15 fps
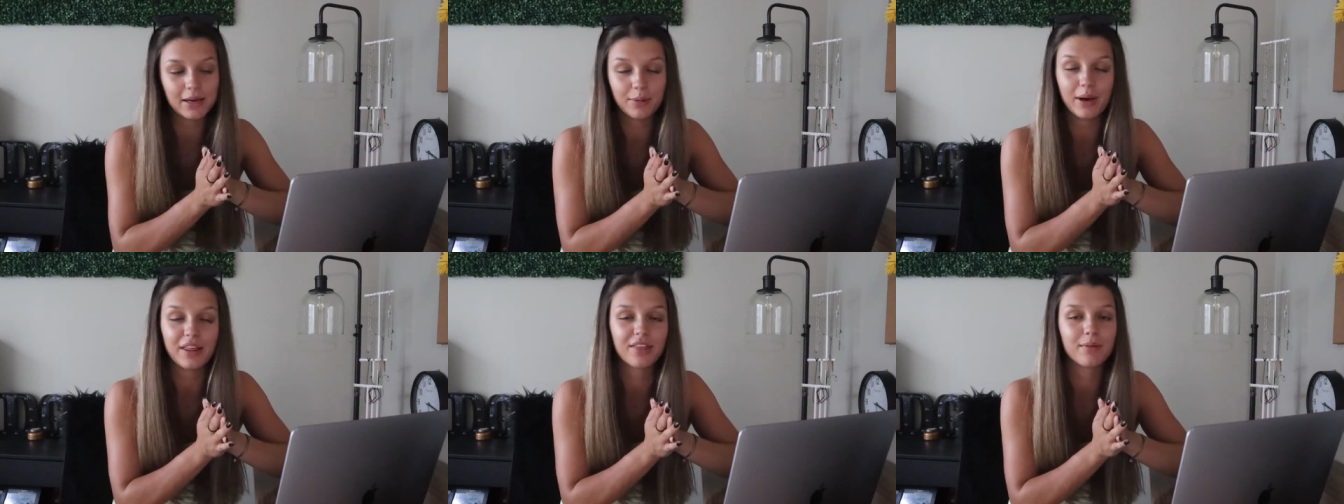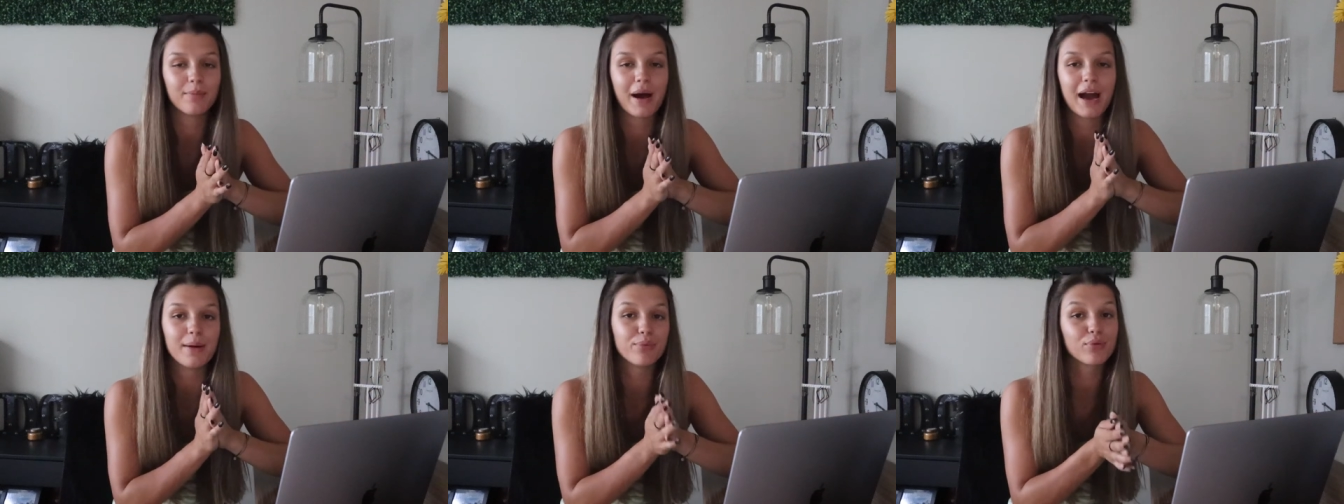with
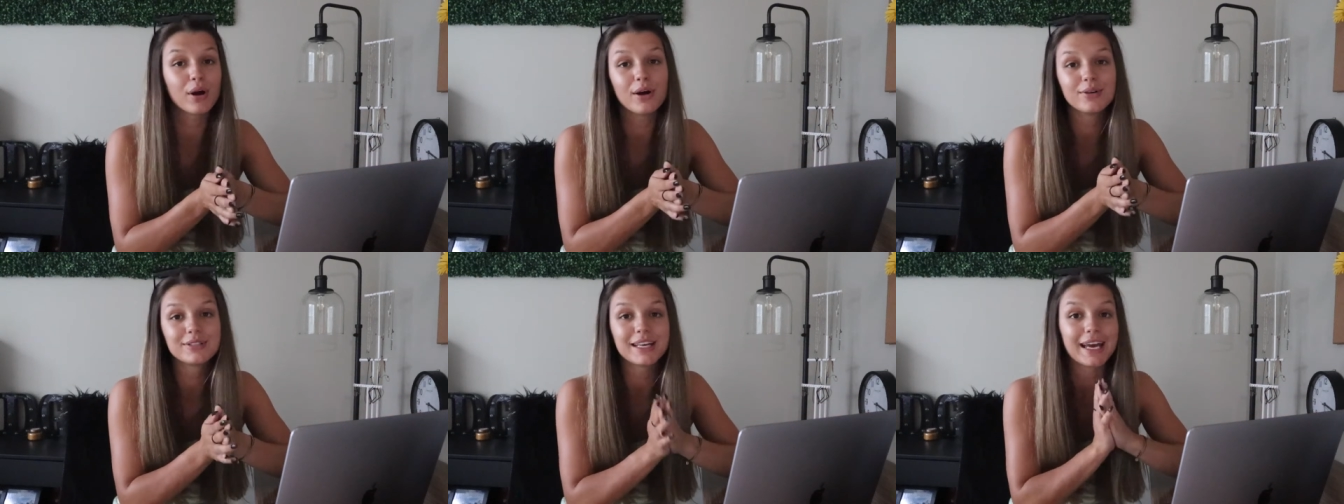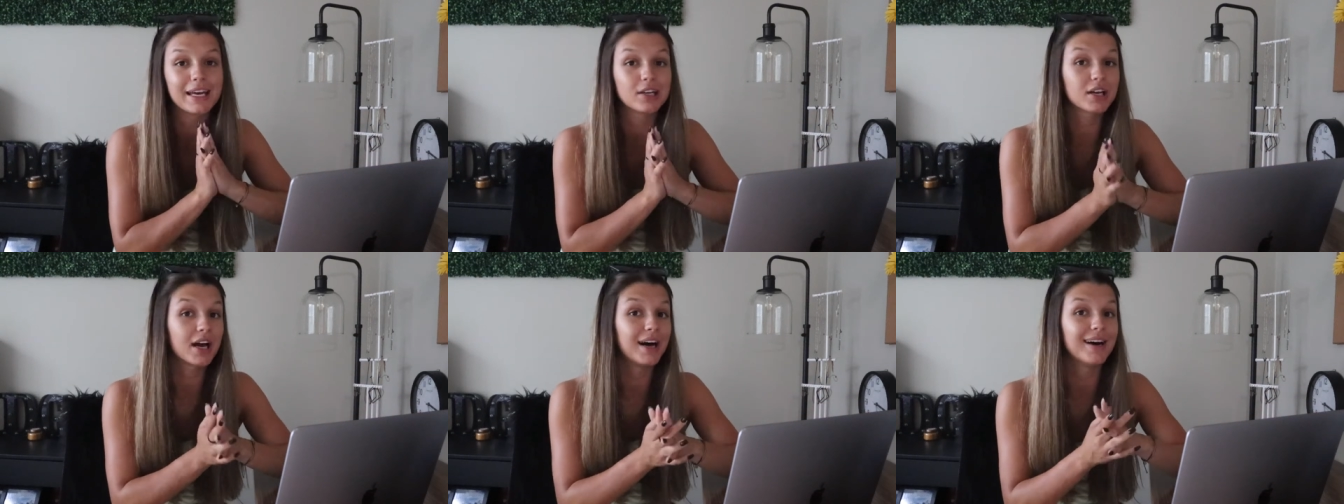my pros
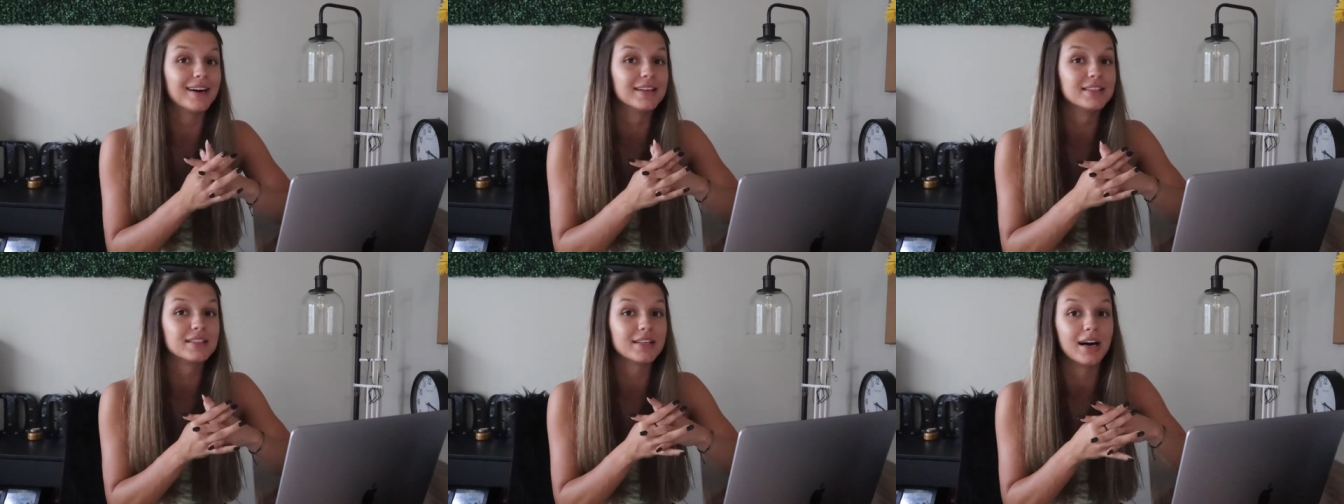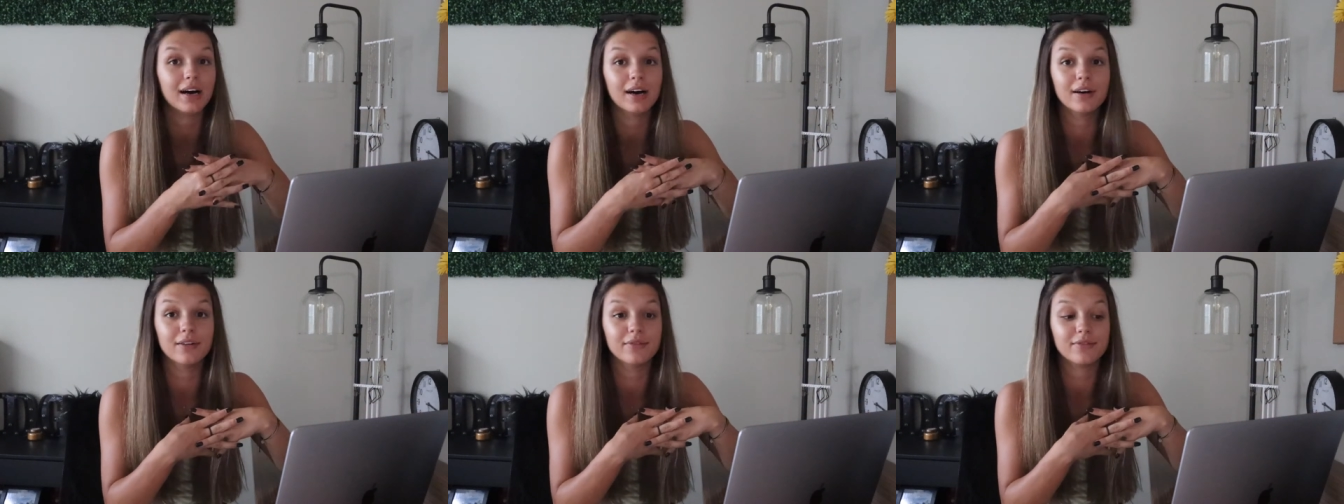and cons
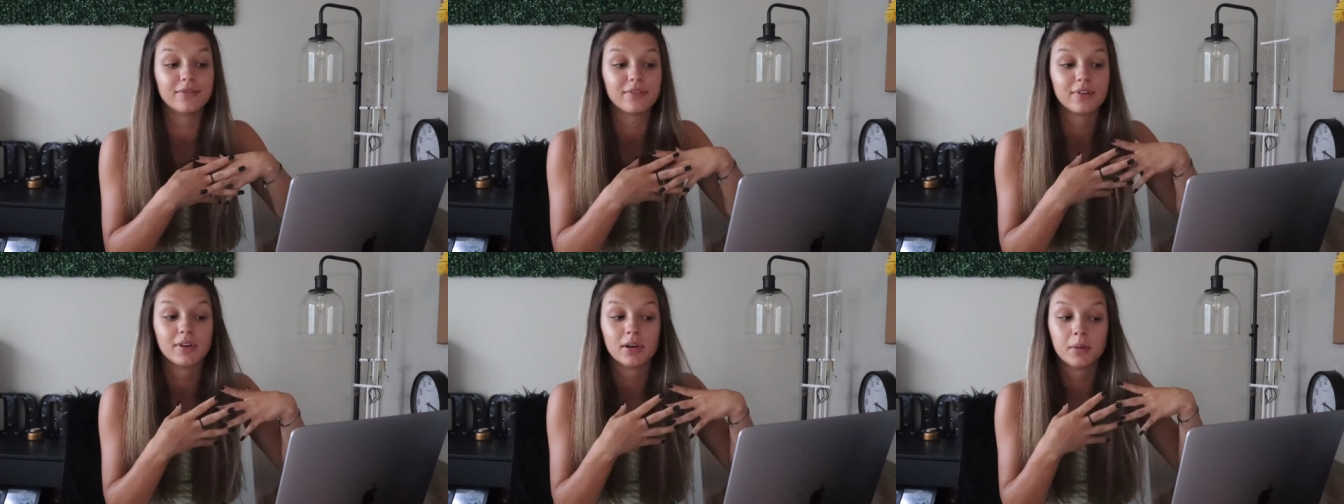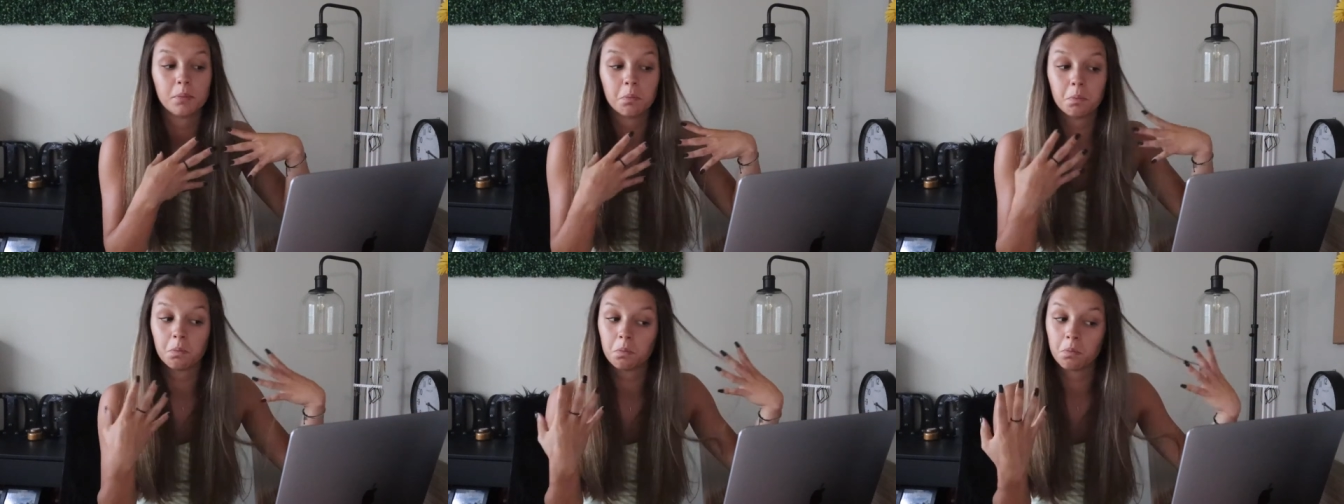of
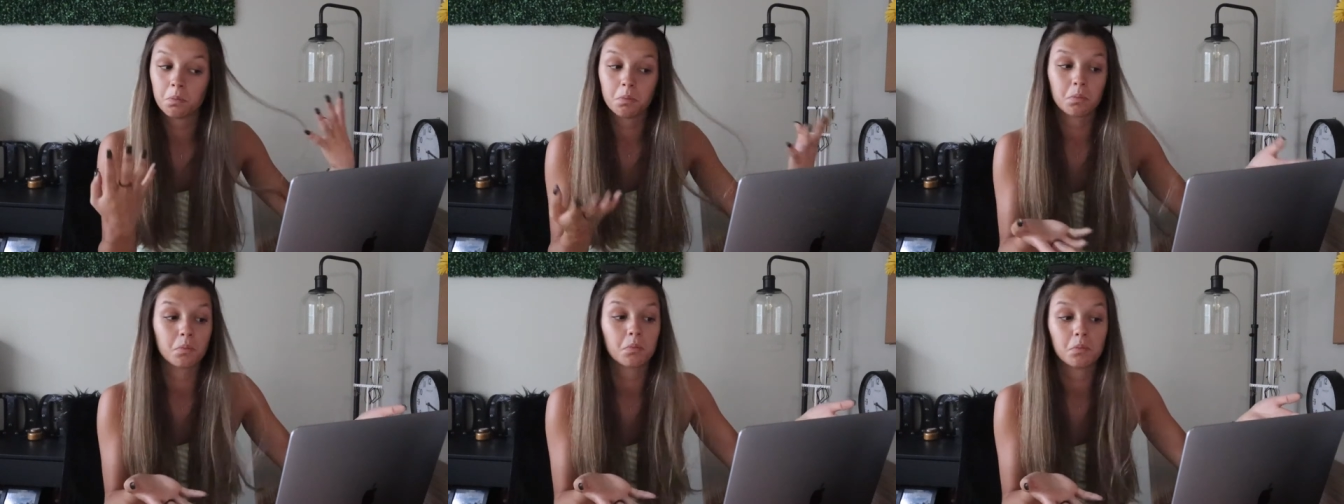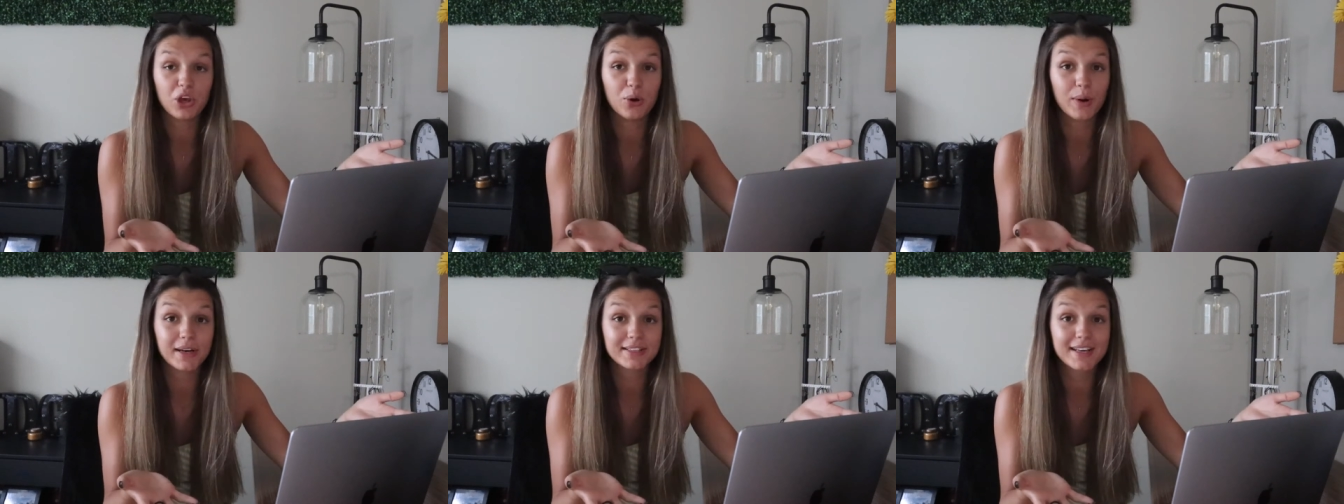
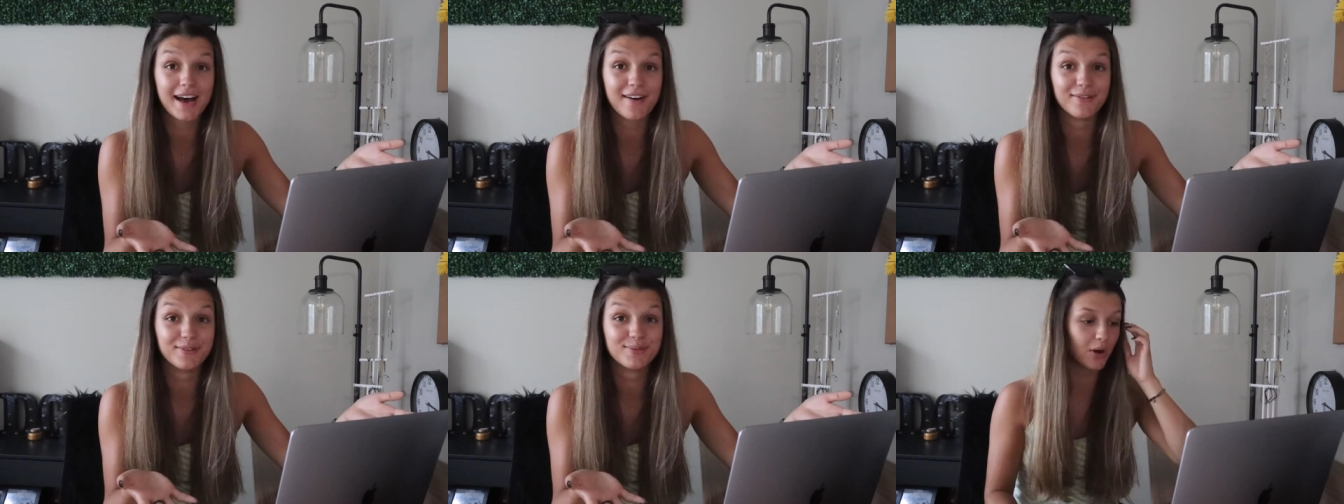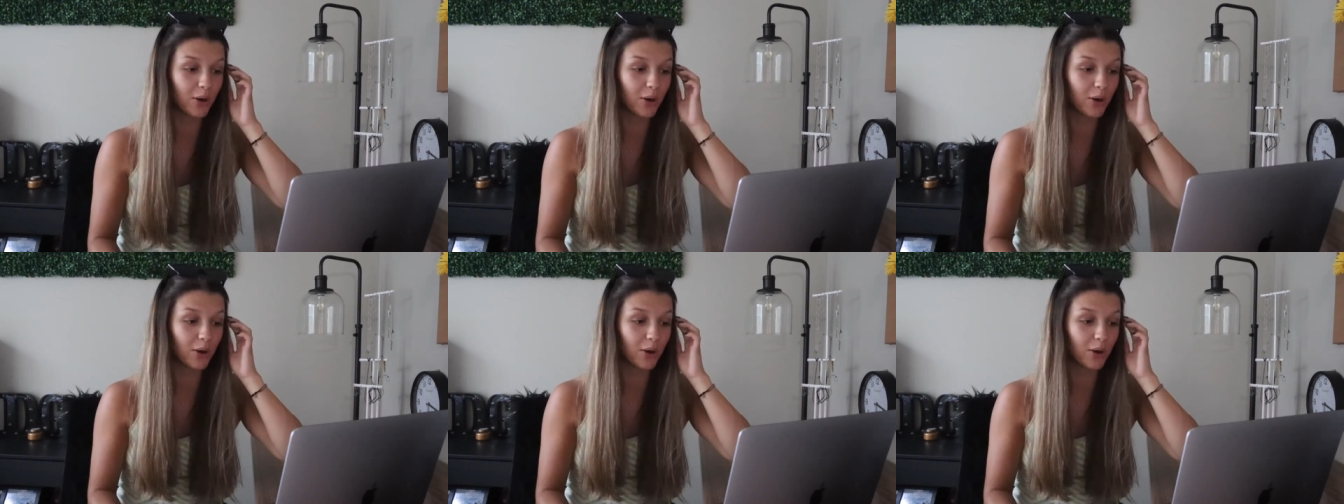USF.